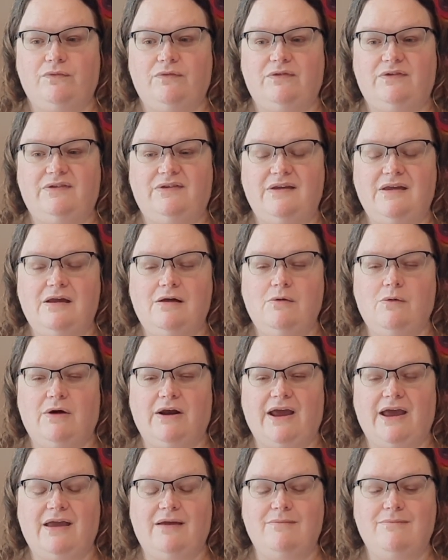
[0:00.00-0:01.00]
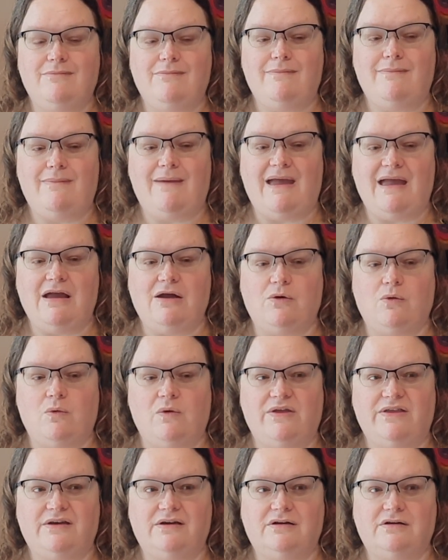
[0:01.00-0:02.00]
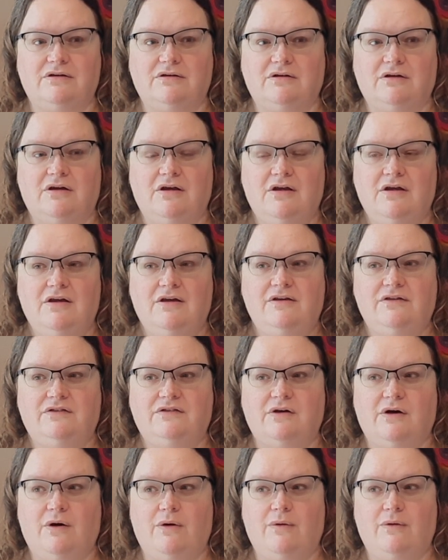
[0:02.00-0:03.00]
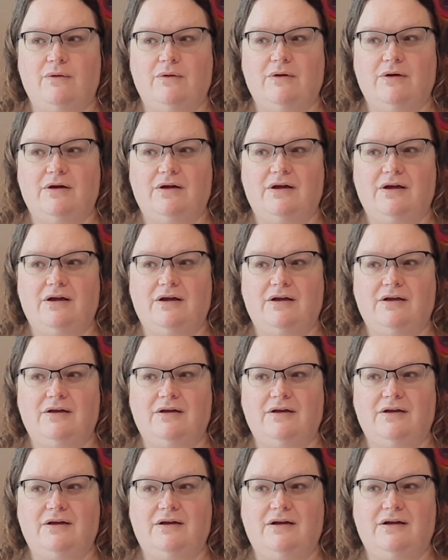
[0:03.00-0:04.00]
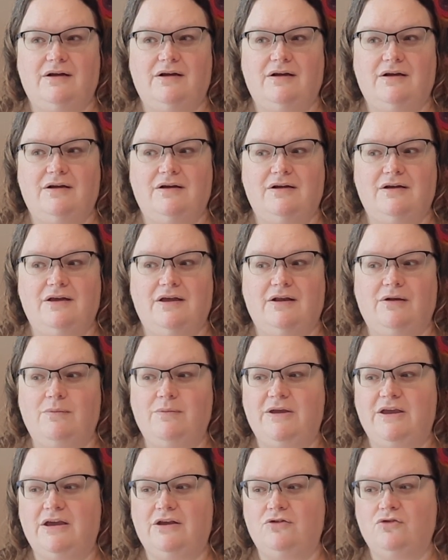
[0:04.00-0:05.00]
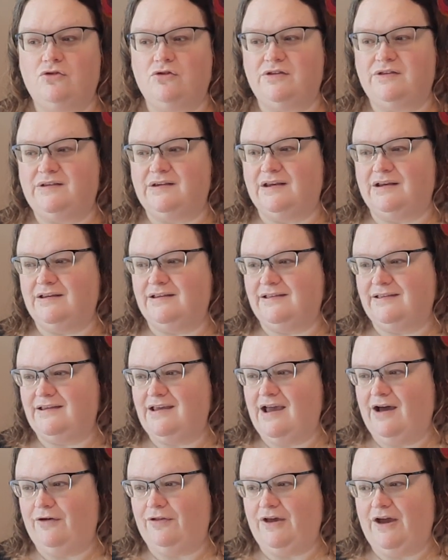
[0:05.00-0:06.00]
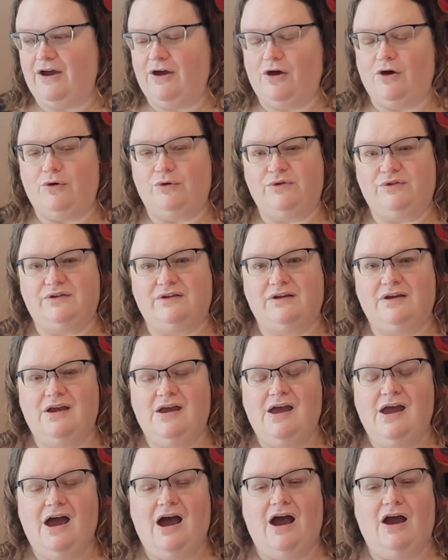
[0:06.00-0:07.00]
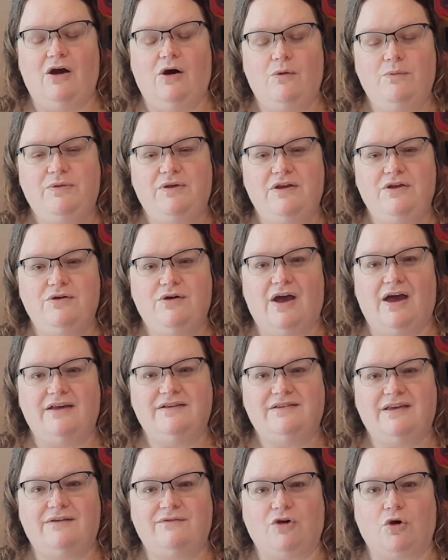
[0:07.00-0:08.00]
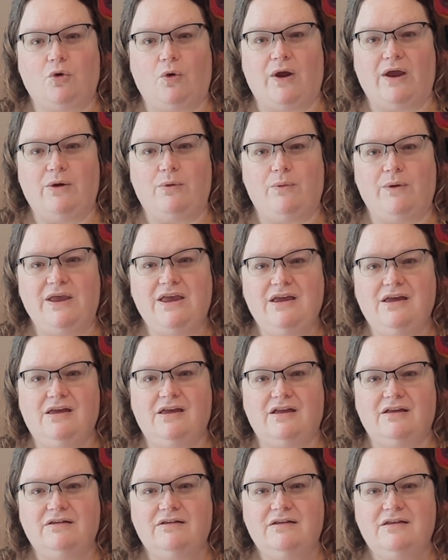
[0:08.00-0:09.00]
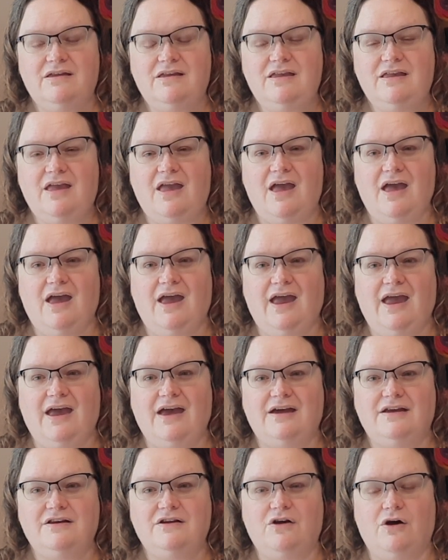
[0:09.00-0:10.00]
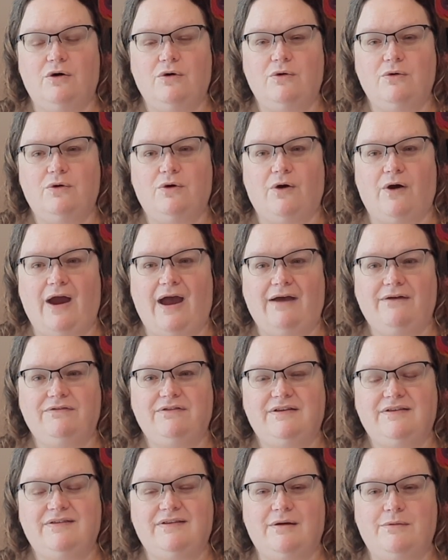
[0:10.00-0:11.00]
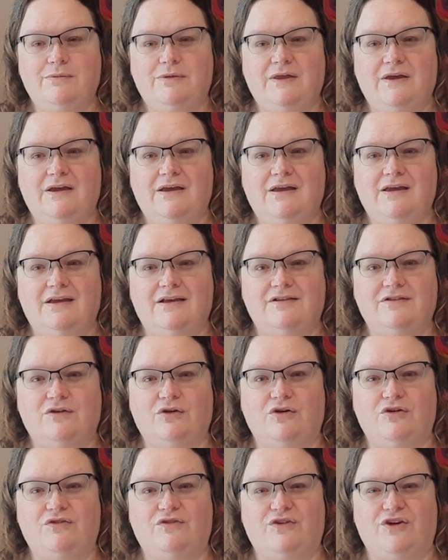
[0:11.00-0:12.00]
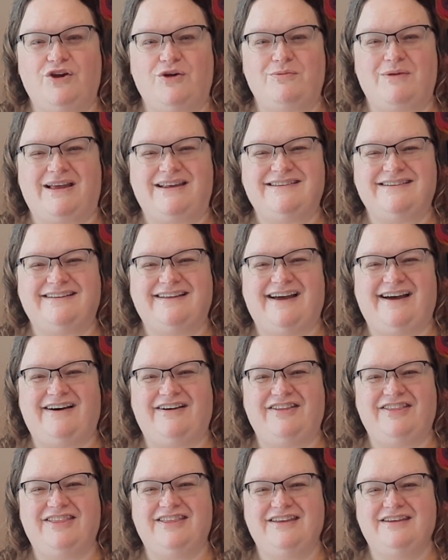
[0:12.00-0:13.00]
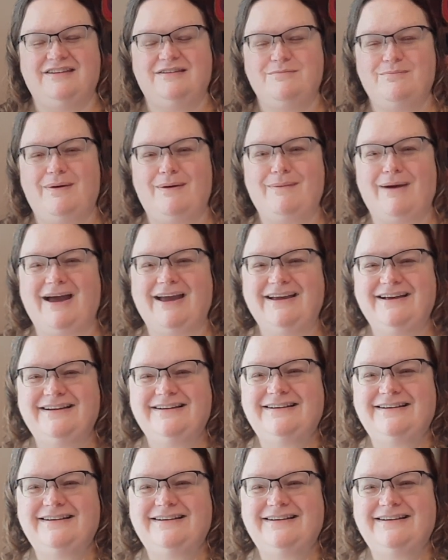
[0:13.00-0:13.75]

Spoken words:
seeing what I can make with it. So it'll be interesting to see how that goes. I hope that you guys have a great week and go craft something. It's good for your mental health. Bye-bye.